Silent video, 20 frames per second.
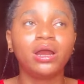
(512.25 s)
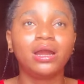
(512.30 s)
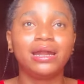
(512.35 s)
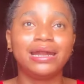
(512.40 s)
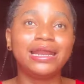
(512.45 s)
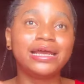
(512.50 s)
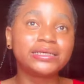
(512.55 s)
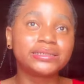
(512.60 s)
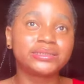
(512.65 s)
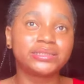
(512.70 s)

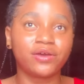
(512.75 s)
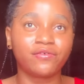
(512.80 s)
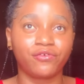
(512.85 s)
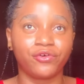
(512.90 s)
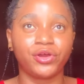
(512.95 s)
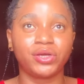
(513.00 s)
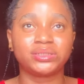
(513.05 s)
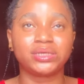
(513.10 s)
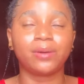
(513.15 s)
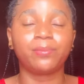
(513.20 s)
let's take for
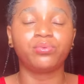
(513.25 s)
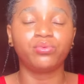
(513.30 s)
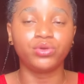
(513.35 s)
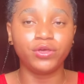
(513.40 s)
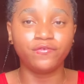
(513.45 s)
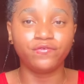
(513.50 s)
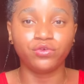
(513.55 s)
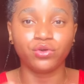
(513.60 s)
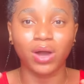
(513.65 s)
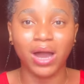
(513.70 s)
example,
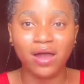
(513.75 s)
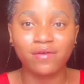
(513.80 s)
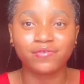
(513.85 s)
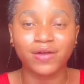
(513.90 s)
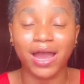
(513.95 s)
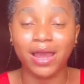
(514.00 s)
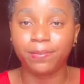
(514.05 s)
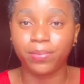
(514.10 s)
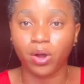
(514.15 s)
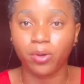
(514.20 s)
if you have
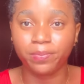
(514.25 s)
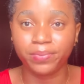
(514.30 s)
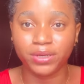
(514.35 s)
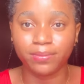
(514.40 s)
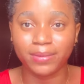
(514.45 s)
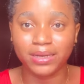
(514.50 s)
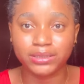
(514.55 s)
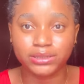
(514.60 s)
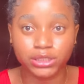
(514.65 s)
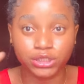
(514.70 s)

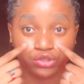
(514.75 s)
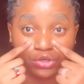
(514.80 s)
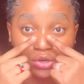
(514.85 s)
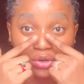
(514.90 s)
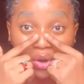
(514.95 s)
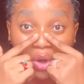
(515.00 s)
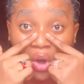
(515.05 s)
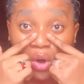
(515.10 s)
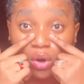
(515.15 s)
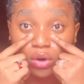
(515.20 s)

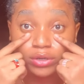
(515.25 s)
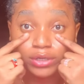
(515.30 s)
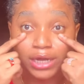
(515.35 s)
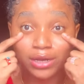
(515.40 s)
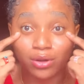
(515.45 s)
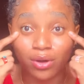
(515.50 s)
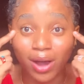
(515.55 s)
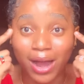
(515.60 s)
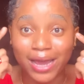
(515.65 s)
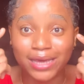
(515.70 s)
hyperpigmentation under
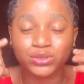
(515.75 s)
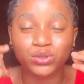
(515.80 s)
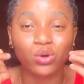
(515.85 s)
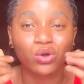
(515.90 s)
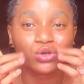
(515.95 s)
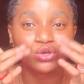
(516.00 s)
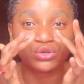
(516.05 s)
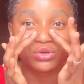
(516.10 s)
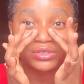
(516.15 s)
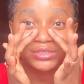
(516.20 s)
your eyes,
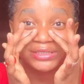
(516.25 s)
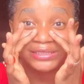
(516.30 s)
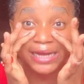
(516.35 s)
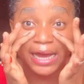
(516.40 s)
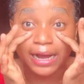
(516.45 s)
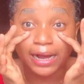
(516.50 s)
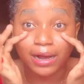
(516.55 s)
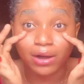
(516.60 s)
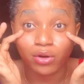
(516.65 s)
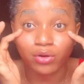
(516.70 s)
or, you know,
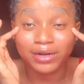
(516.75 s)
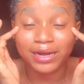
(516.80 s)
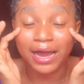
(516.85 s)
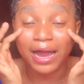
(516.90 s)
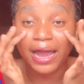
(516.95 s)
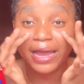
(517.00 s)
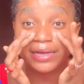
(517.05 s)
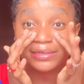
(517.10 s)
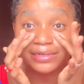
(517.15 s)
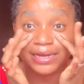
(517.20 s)
dark under
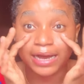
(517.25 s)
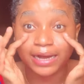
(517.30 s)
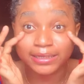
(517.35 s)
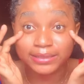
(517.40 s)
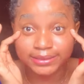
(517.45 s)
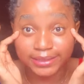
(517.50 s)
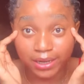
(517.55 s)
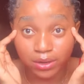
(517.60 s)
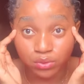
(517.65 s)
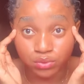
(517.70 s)
eye dark
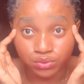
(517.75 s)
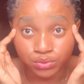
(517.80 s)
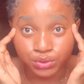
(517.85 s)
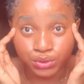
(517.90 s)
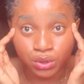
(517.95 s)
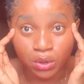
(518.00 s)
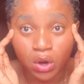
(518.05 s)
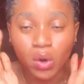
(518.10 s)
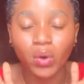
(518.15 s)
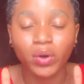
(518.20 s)

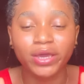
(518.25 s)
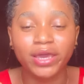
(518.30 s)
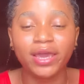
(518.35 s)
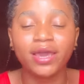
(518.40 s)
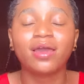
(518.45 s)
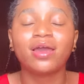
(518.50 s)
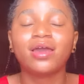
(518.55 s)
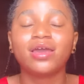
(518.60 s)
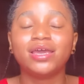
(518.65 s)
circles, okay,